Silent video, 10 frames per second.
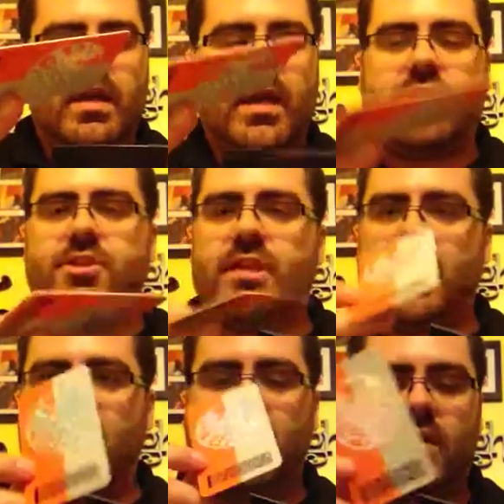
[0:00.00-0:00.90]
Agent
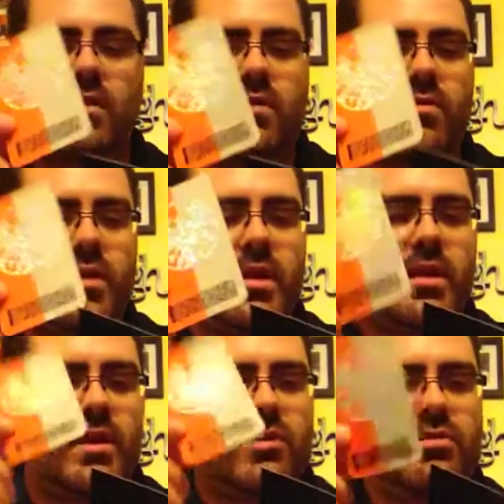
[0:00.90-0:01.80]
King or
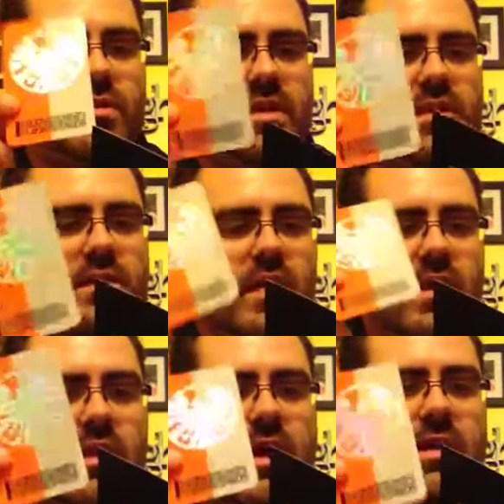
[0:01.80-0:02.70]
Koenig do this a
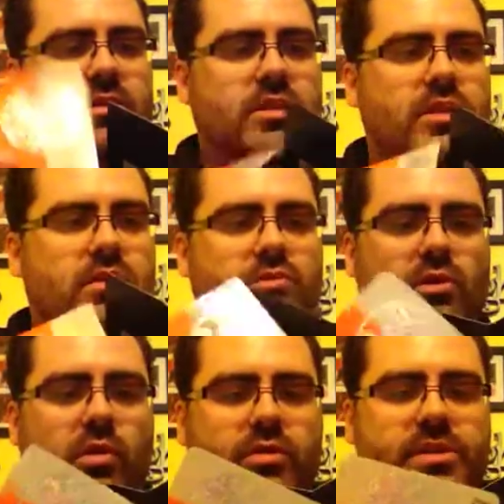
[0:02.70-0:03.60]
lot. He
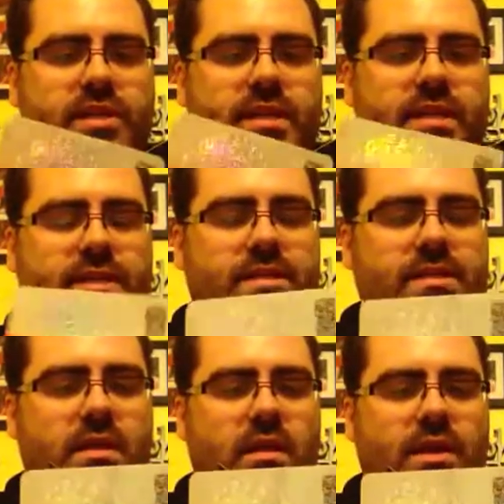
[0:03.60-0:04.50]
holds onto
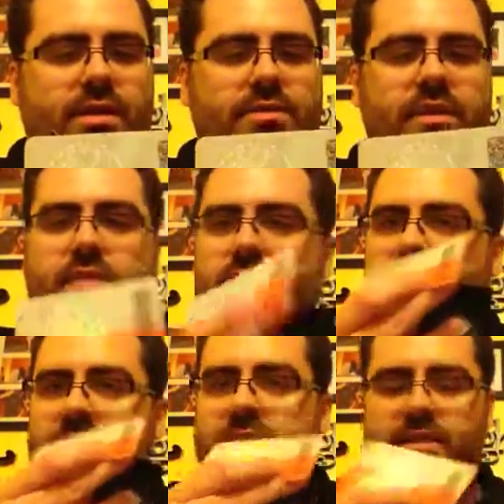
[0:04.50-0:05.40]
his. So that's
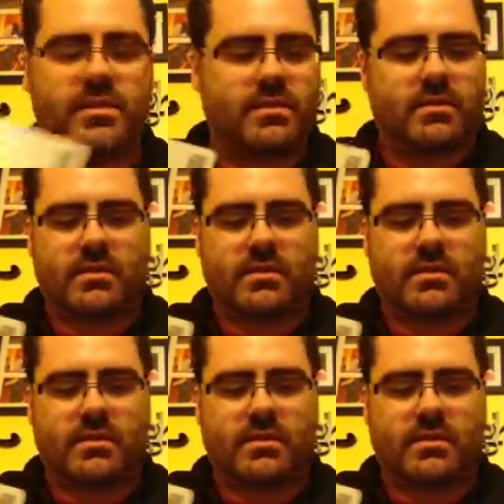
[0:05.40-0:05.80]
really neat.